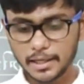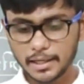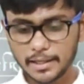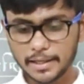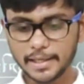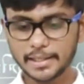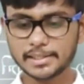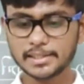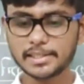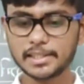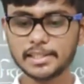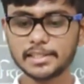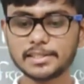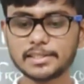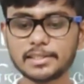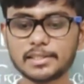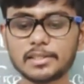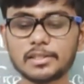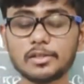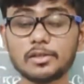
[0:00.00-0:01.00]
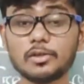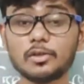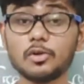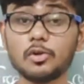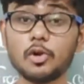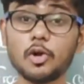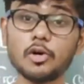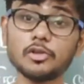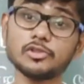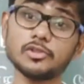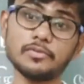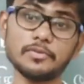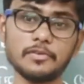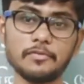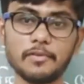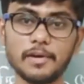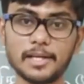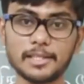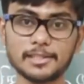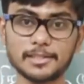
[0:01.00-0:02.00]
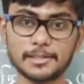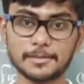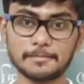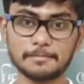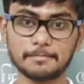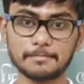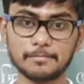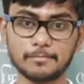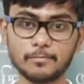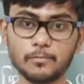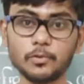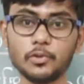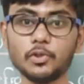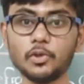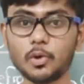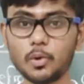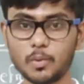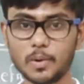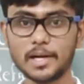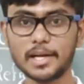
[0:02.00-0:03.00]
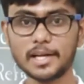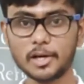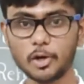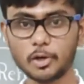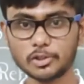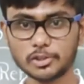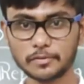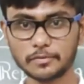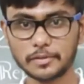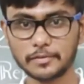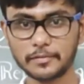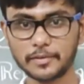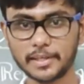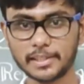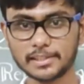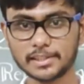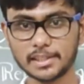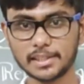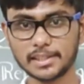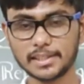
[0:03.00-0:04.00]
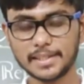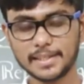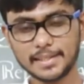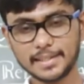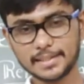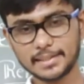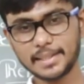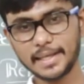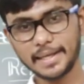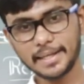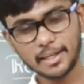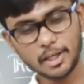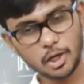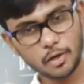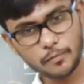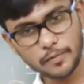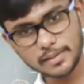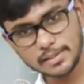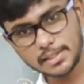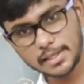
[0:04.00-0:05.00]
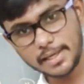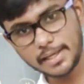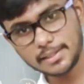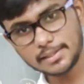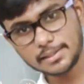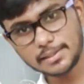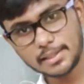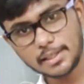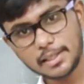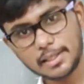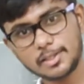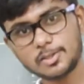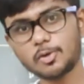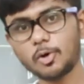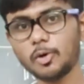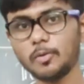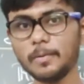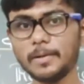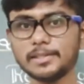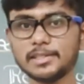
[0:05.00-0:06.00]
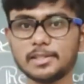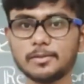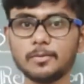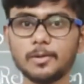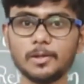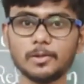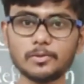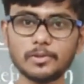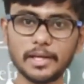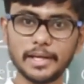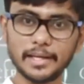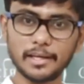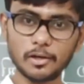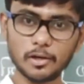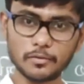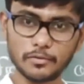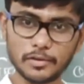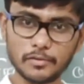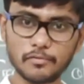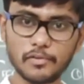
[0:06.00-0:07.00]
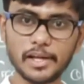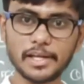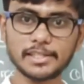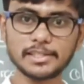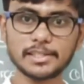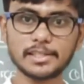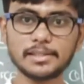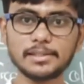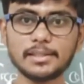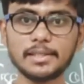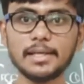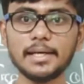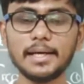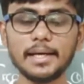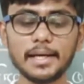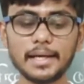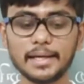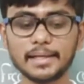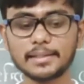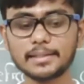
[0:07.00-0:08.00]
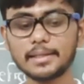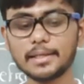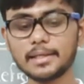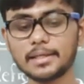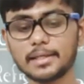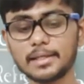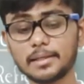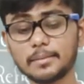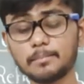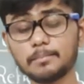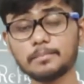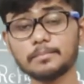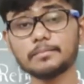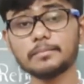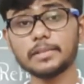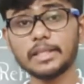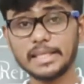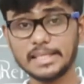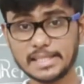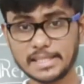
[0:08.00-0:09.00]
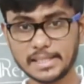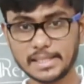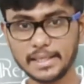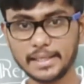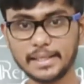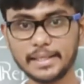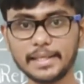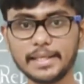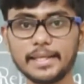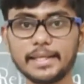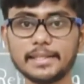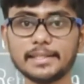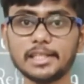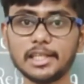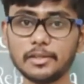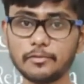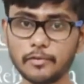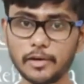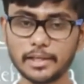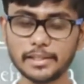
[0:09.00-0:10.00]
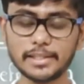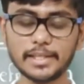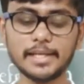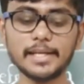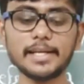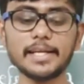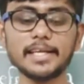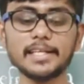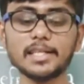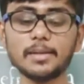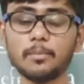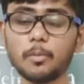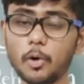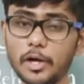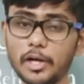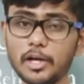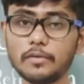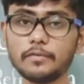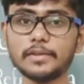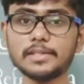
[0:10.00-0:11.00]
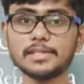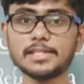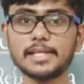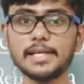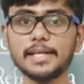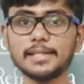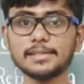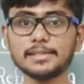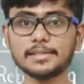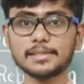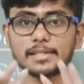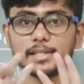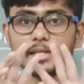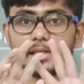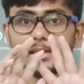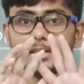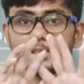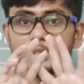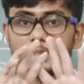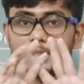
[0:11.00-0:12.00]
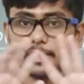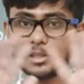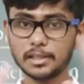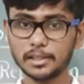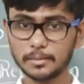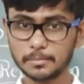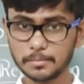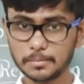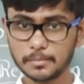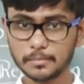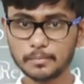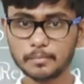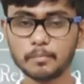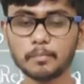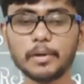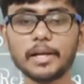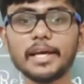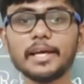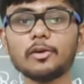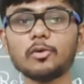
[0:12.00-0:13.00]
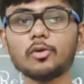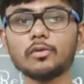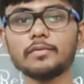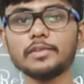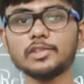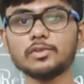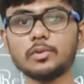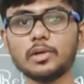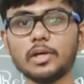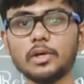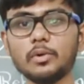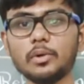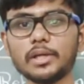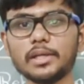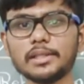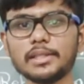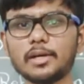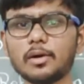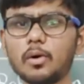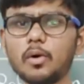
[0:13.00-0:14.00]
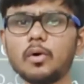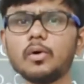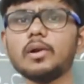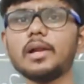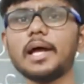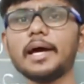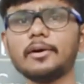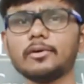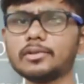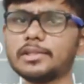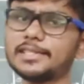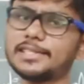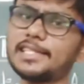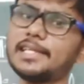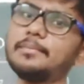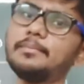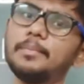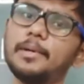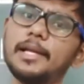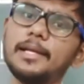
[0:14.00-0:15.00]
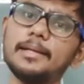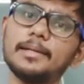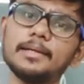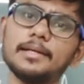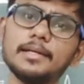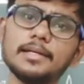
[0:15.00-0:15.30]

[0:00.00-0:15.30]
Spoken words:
Next is laws of reflection. We know what are laws of reflection. The angle of incidence is always equal to the angle of reflection, and the incident ray, the refracted ray, the point of incidence, the plane on which you are doing, they all lie on the same plane.